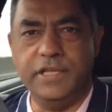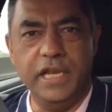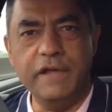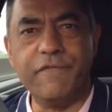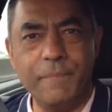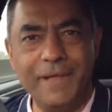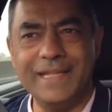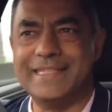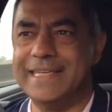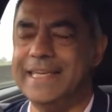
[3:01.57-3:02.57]

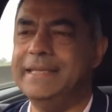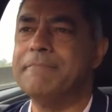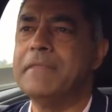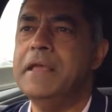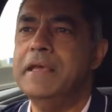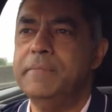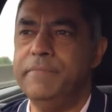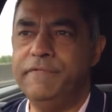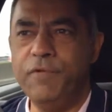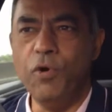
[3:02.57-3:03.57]
deliverability
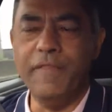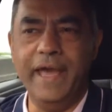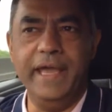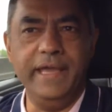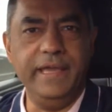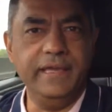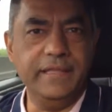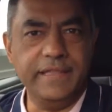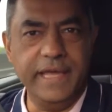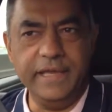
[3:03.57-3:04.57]
before they
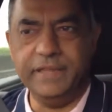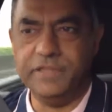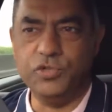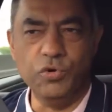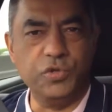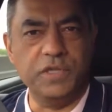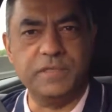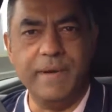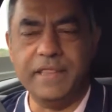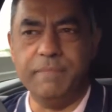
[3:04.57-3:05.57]
they talk to
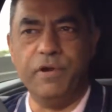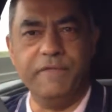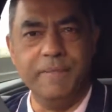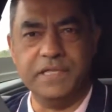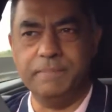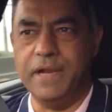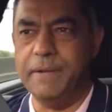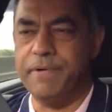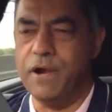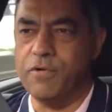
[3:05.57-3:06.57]
us about the profit
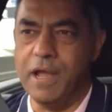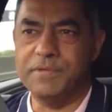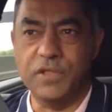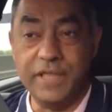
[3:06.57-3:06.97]
multiplier program.